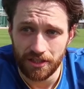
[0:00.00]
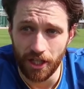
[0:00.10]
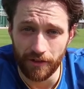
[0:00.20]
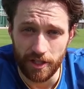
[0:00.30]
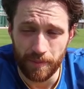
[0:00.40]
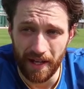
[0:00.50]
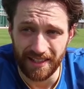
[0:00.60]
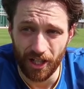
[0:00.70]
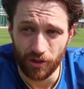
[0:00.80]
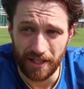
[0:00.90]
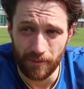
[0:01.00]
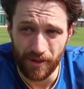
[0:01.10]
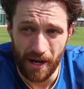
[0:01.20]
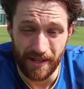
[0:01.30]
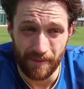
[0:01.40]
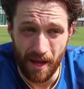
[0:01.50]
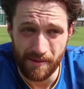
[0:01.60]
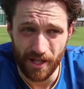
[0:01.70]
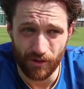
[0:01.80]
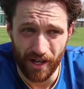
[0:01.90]
no Rich Beck, no Dan Brown, and
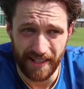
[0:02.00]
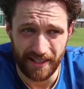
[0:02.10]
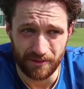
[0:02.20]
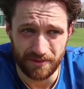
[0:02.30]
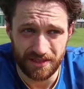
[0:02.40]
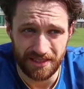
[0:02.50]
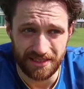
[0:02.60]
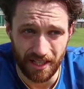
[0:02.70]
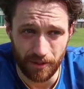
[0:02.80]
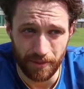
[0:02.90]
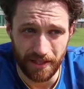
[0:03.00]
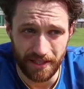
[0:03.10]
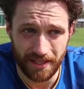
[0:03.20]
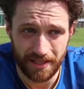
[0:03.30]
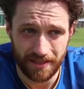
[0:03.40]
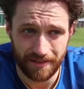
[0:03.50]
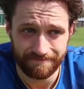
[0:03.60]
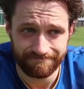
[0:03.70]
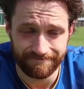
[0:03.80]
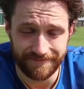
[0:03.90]
maybe no Ryan Adams is gonna be
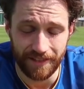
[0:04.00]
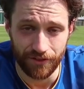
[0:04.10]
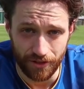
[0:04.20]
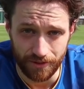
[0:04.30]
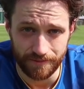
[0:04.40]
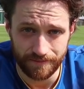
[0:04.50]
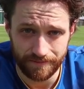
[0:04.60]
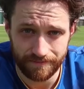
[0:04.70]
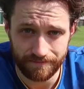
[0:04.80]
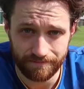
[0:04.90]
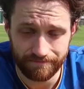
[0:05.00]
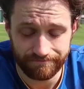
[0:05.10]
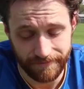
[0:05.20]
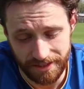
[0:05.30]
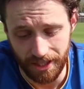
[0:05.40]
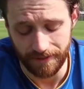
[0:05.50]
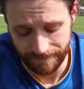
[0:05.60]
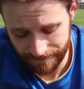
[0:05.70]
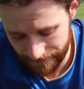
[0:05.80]
difficult. Let's go.